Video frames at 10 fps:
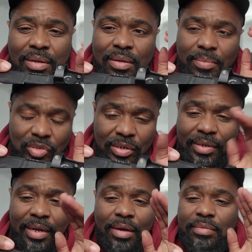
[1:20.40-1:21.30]
machined
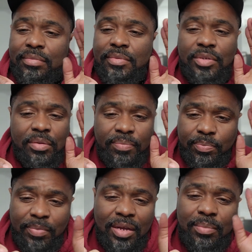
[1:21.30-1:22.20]
out and,
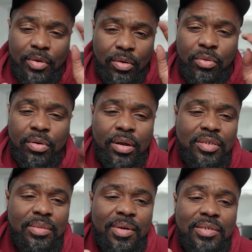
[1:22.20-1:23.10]
making them your own or
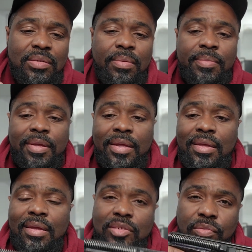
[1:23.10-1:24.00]
customizing them, it
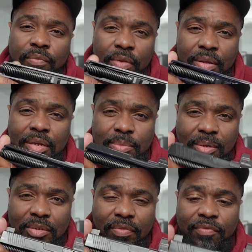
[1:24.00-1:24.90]
gets really
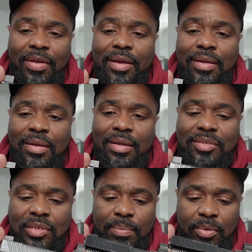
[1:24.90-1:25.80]
expensive. In fact, it
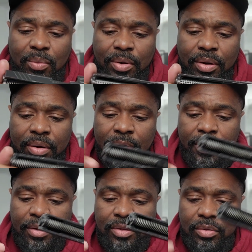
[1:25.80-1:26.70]
gets to the point where
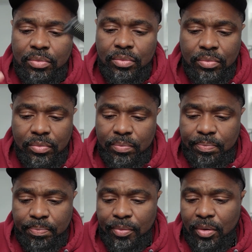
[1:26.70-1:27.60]
you
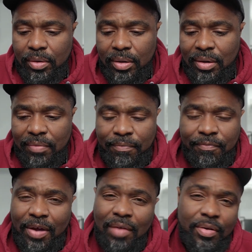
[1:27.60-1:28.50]
bought a
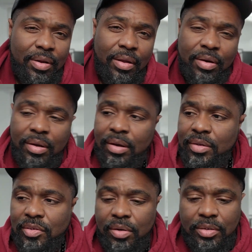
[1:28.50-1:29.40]
$500 gun
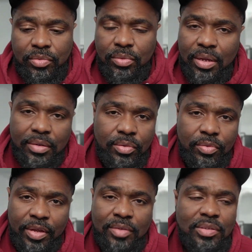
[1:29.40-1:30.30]
and turned it into like a
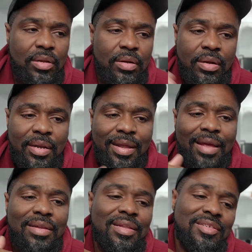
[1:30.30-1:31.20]
$2,000 gun. And
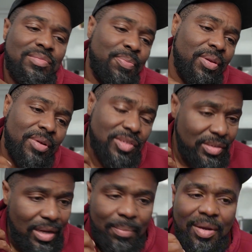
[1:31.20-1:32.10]
that's pretty much
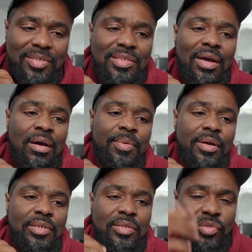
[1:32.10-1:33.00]
not my style
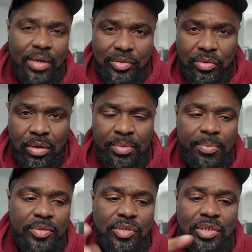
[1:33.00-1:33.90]
because, as you guys know, I'm the
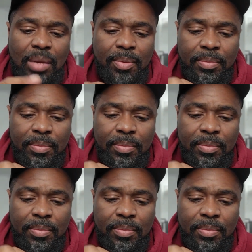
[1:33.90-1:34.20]
budget shopper.